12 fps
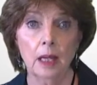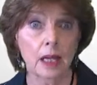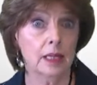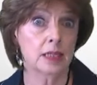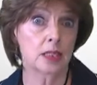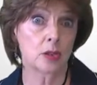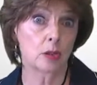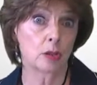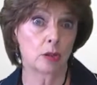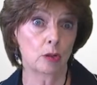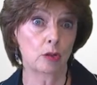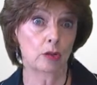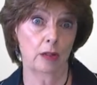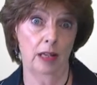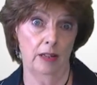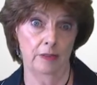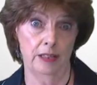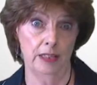It's stored all your
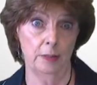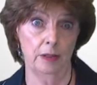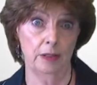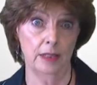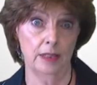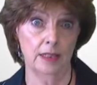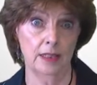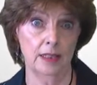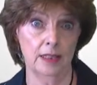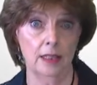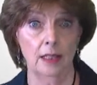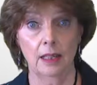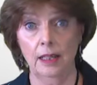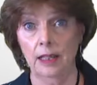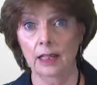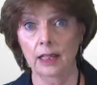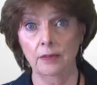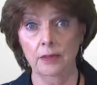life experiences.
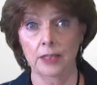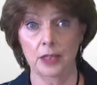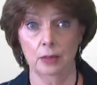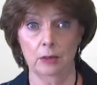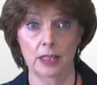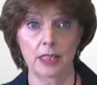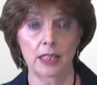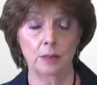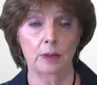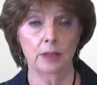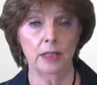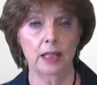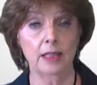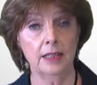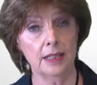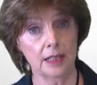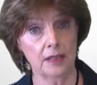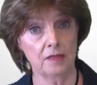It even stores the
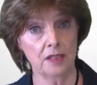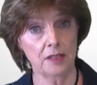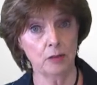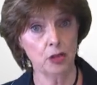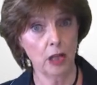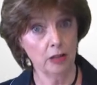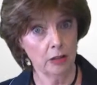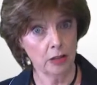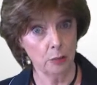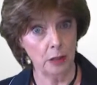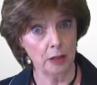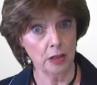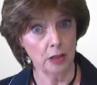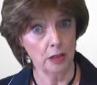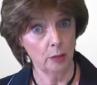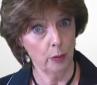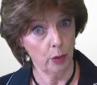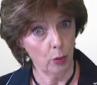spontaneous gifts of judgment
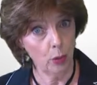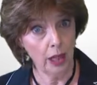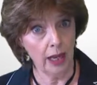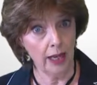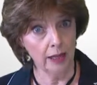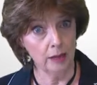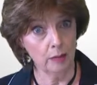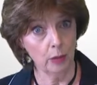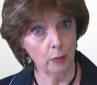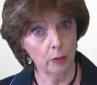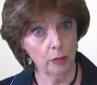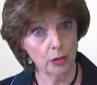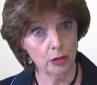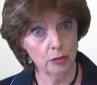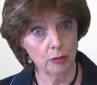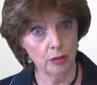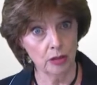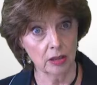that we all had when we were
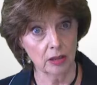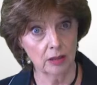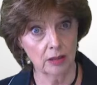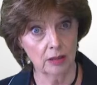children.